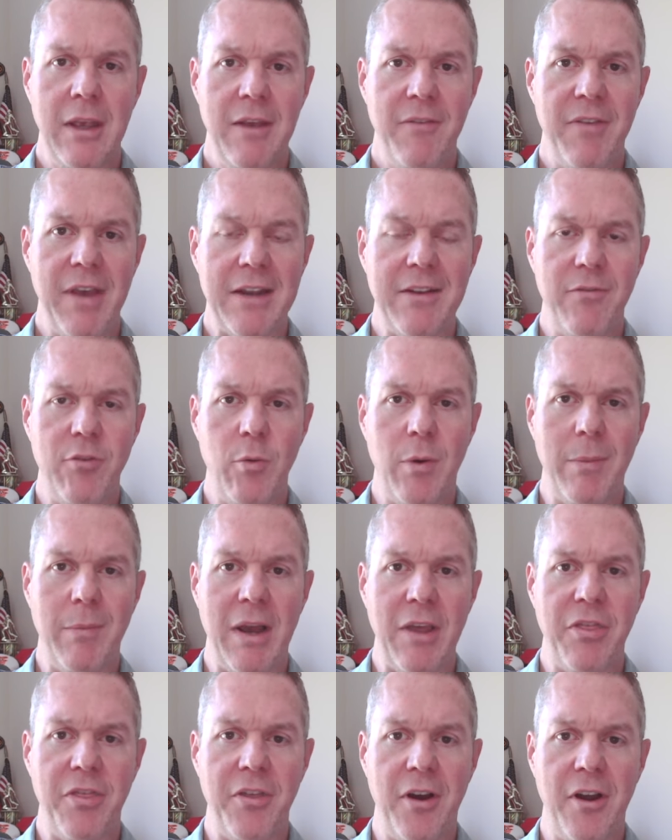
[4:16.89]
In fact, if you want
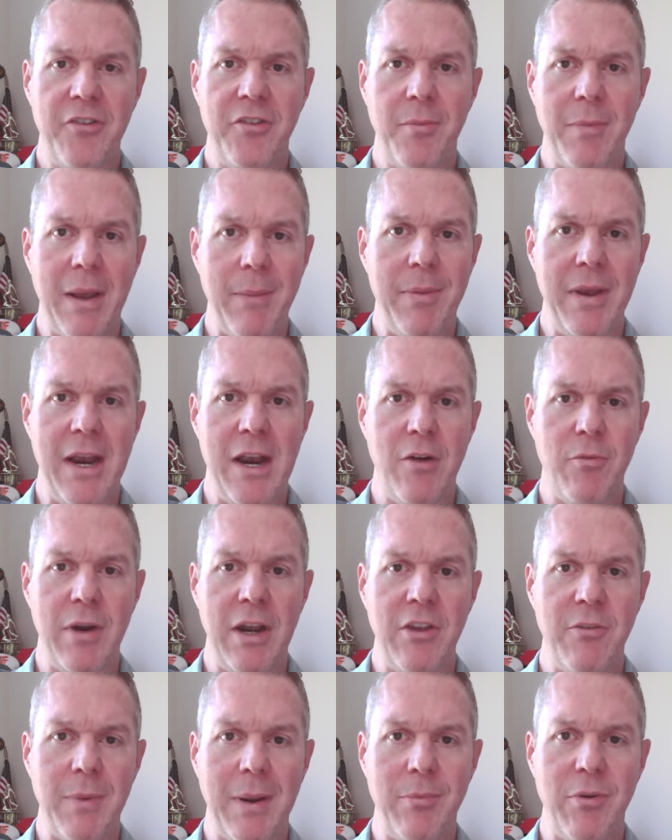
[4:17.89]
my thoughts and my power
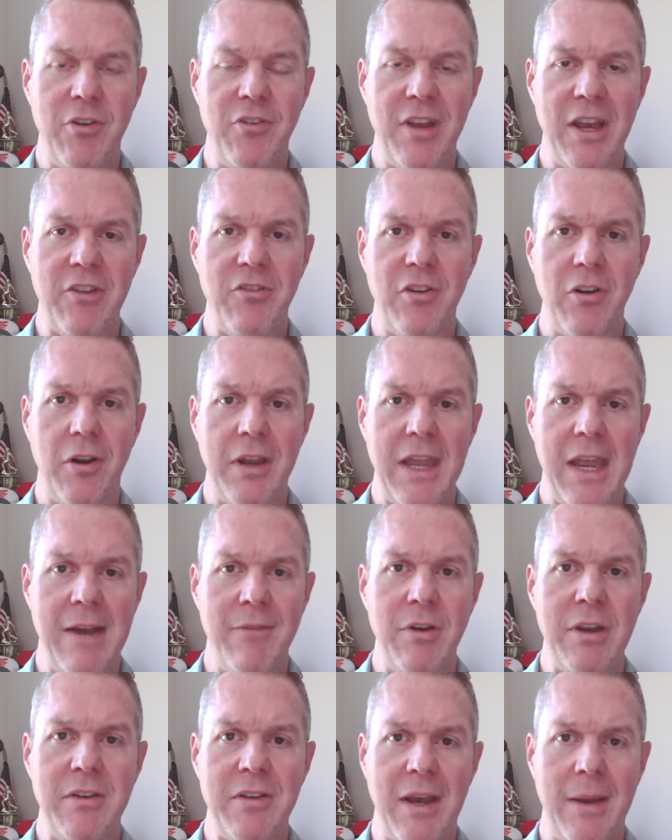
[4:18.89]
ratings, my projection on
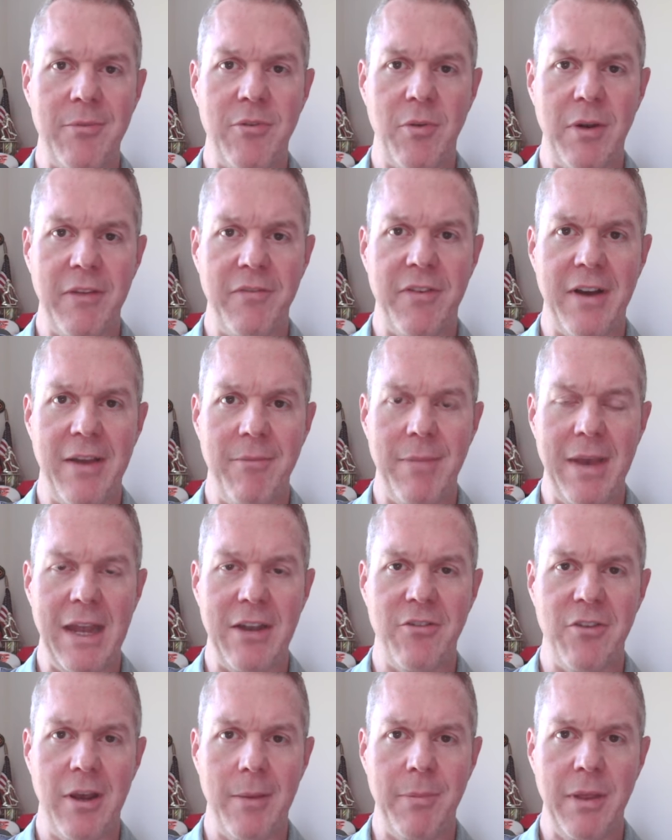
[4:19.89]
every top 25
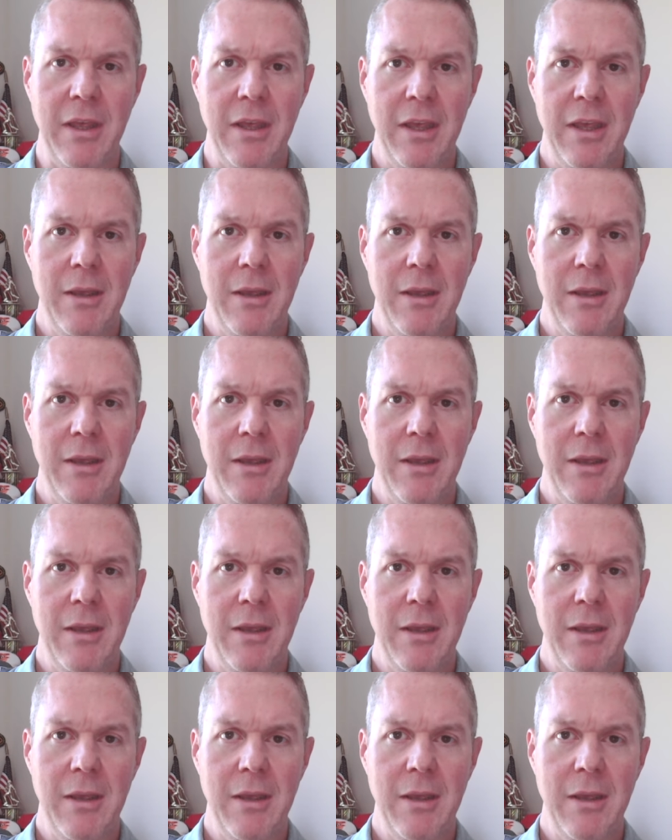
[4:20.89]
matchup,